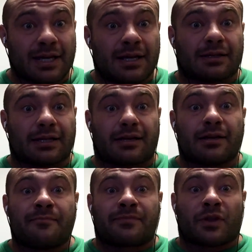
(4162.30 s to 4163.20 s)
Like,
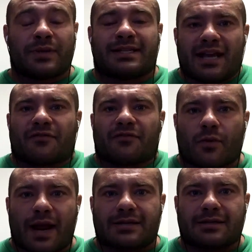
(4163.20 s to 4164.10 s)
we take for
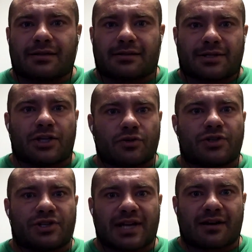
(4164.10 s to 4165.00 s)
granted that this huge
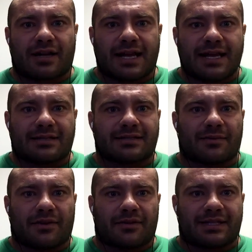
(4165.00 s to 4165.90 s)
desire to eat is
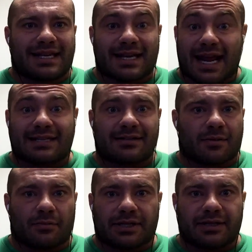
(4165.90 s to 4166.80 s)
something that's innate and
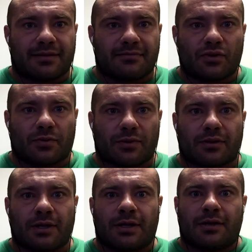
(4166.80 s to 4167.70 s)
completely immutable.
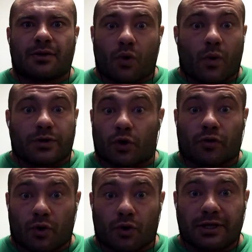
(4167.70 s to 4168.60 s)
Oh, it's
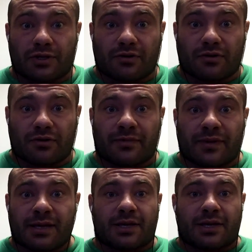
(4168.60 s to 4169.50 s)
hormonally driven.
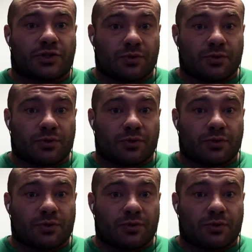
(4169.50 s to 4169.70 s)
As soon